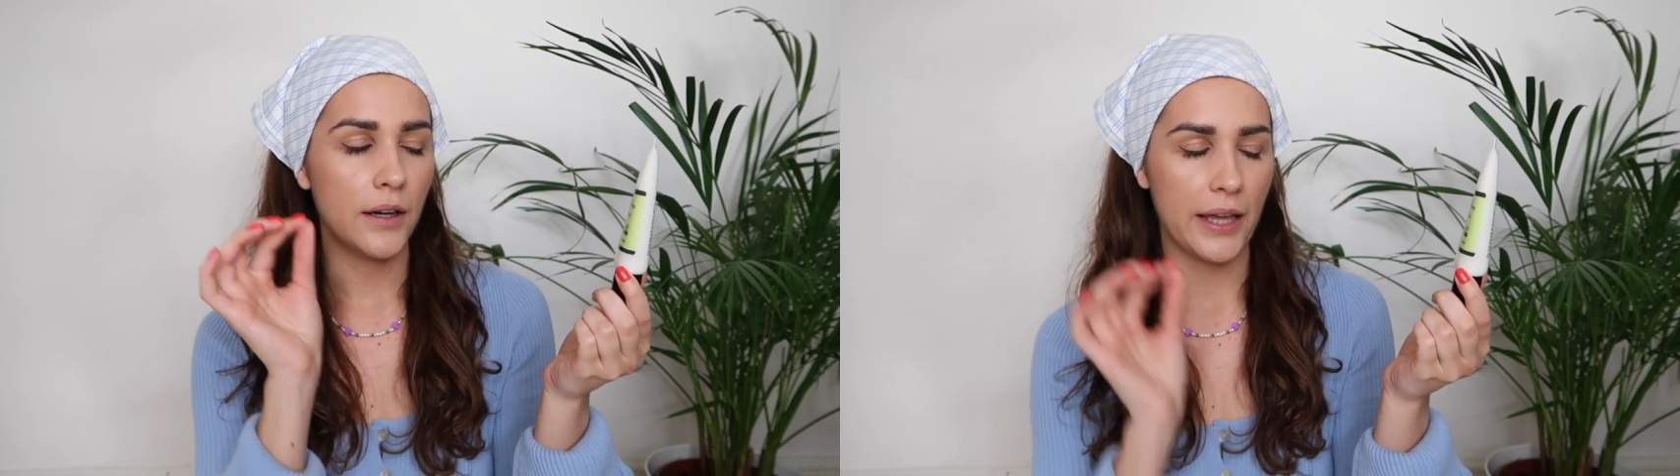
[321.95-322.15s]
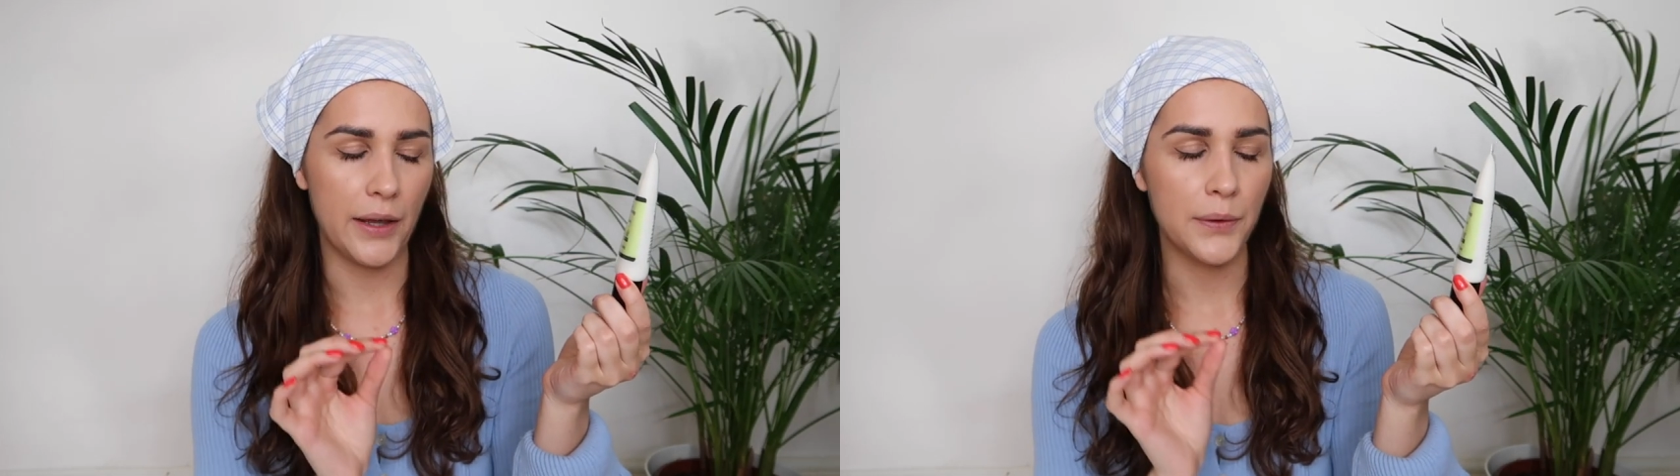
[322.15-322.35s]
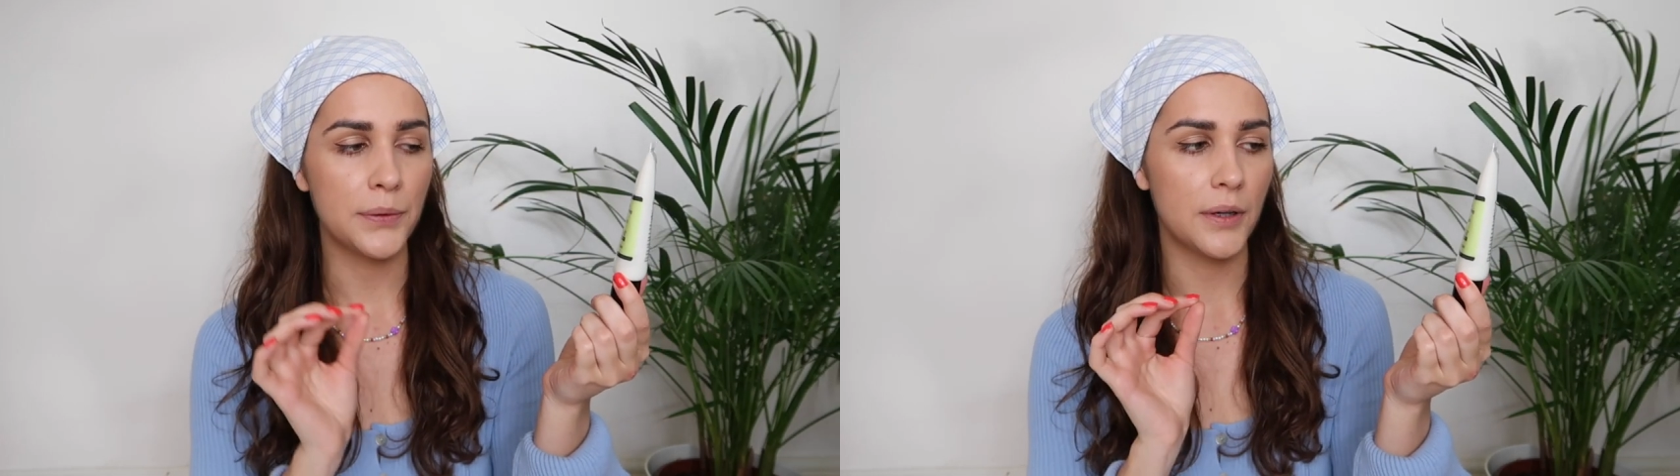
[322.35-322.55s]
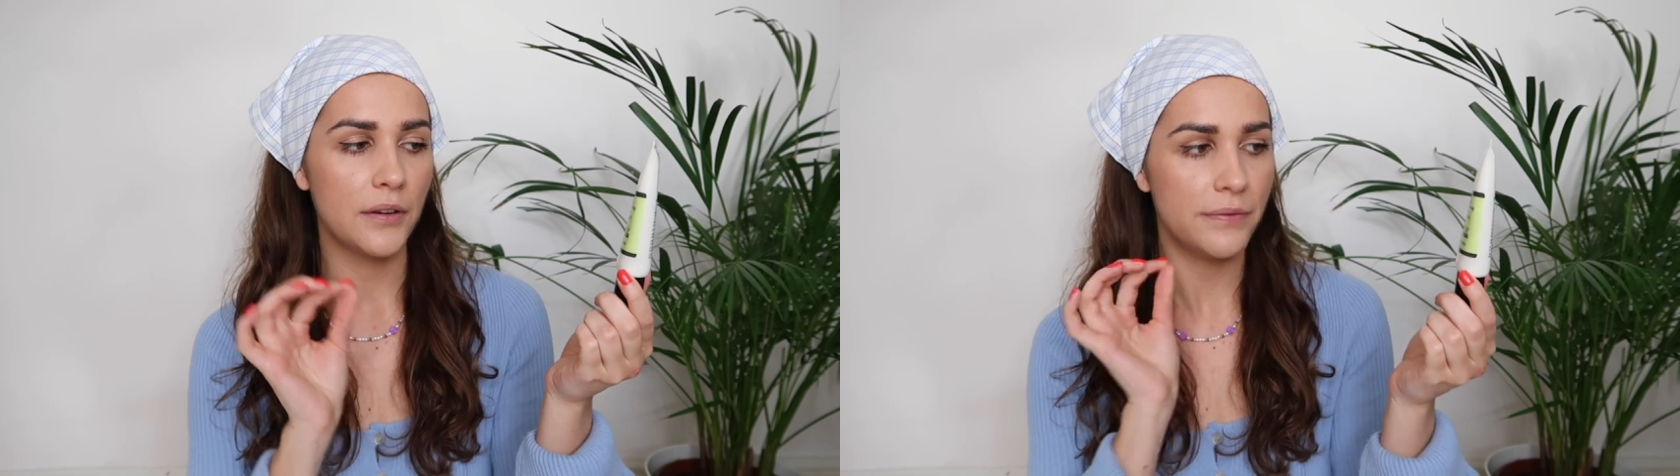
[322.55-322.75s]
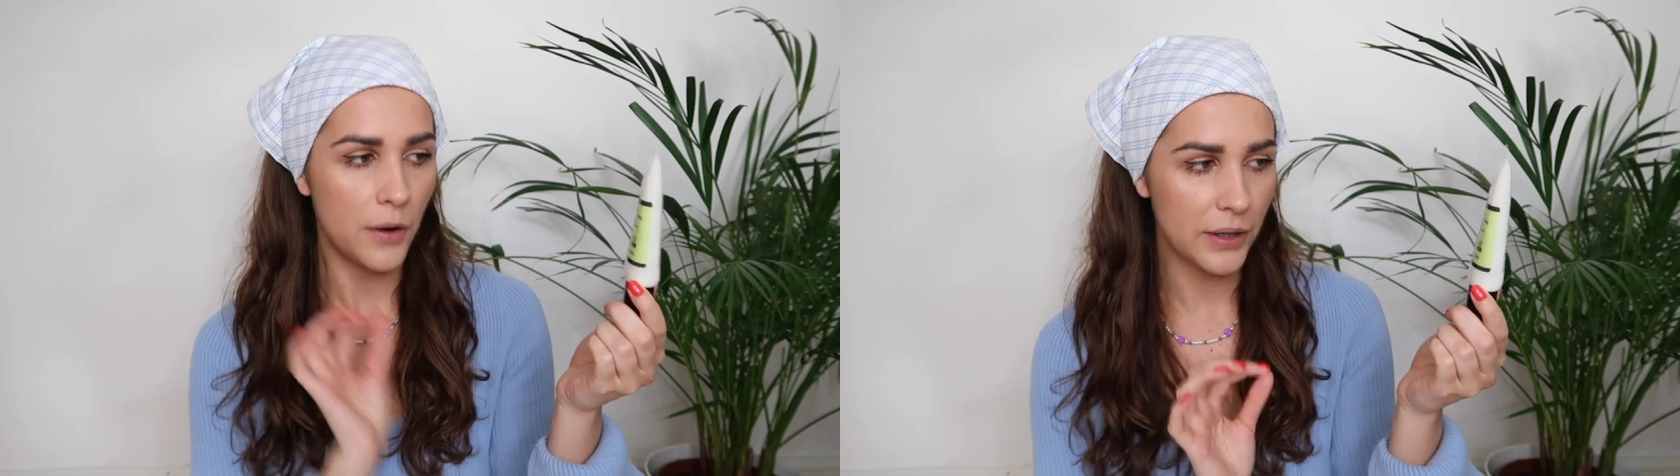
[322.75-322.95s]
okay,
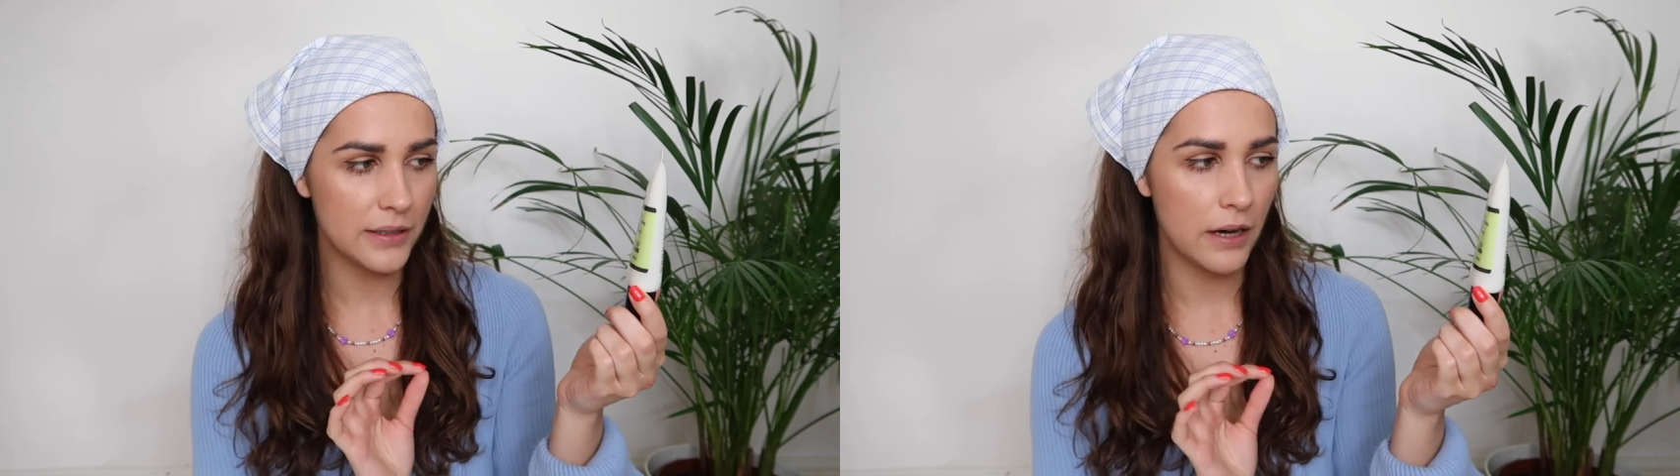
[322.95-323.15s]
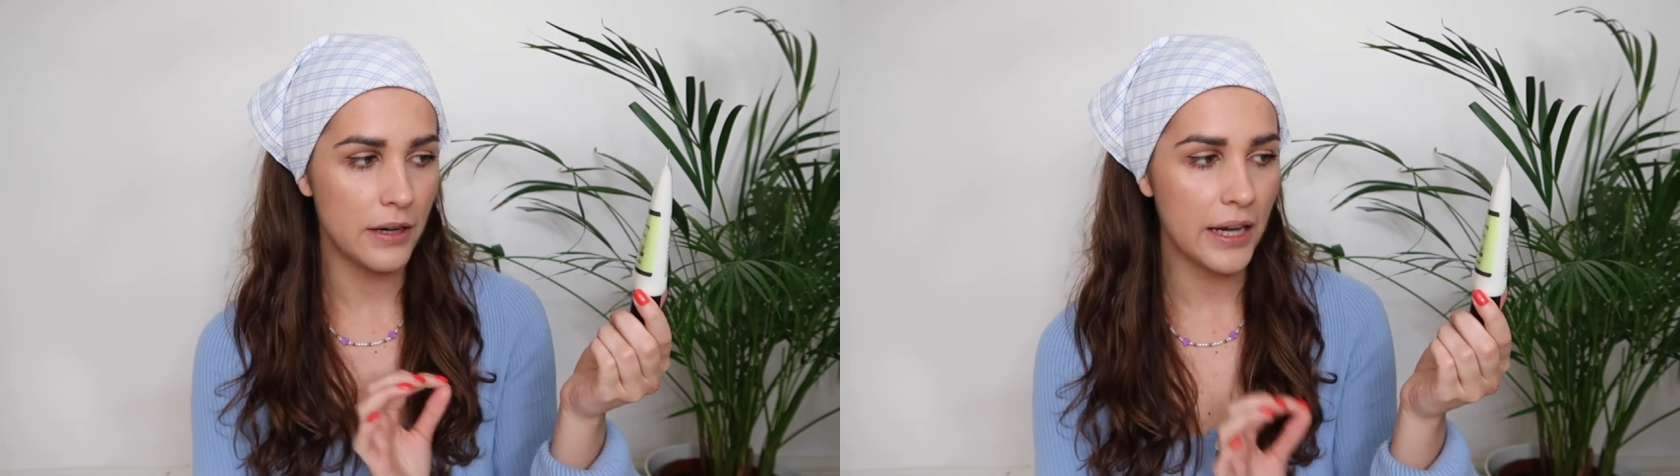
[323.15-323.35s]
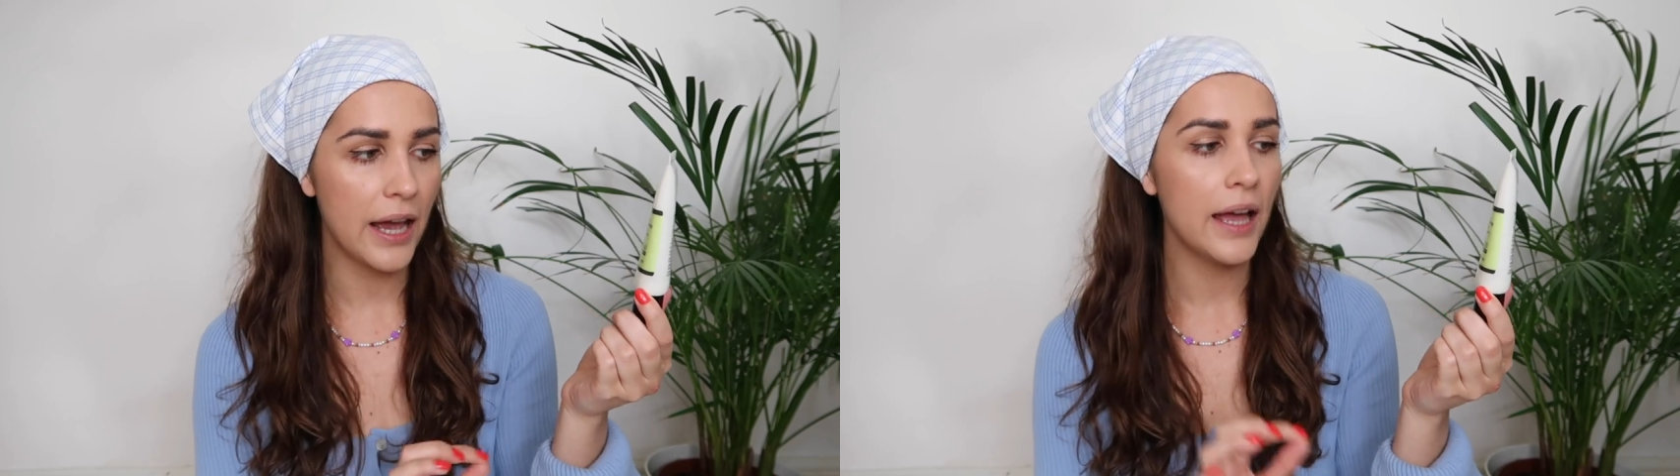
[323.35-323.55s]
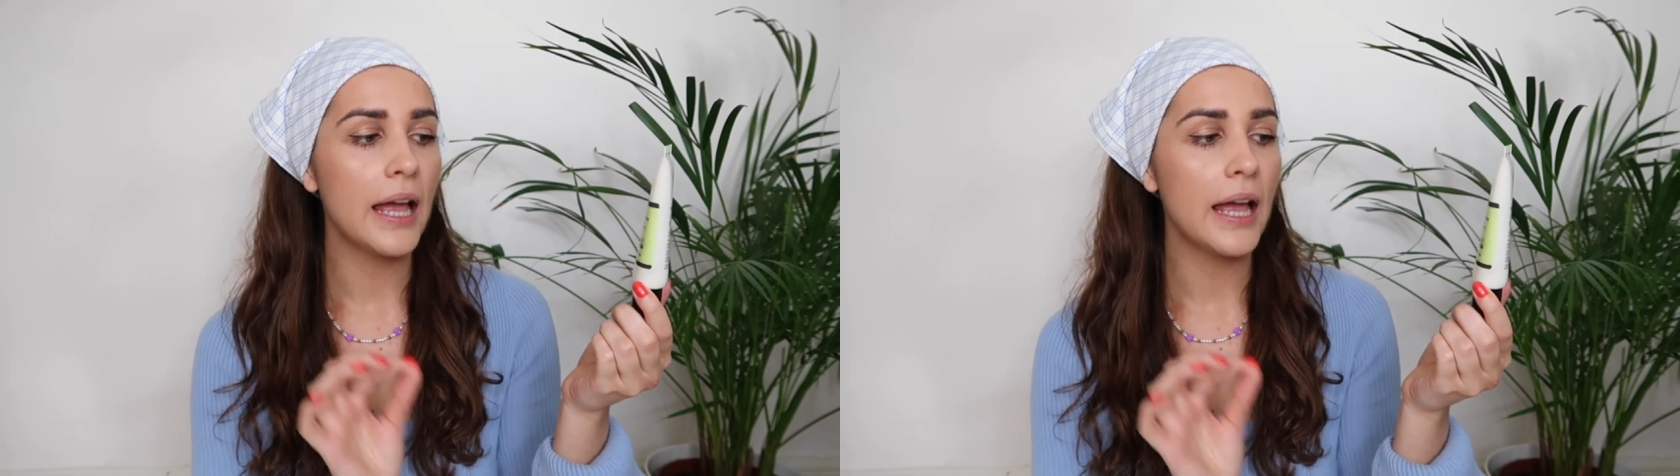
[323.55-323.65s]
focus Karina,